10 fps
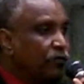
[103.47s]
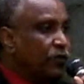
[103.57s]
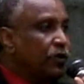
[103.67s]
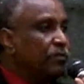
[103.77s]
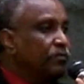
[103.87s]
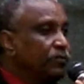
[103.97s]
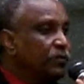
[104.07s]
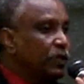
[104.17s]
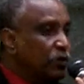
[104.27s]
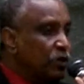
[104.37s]
from
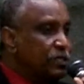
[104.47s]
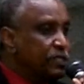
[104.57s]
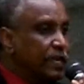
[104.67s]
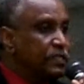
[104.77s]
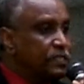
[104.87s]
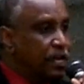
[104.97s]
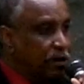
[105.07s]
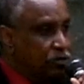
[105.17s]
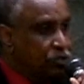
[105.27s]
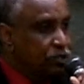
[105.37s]
the north and the
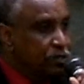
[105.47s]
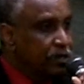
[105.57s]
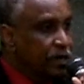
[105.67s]
south.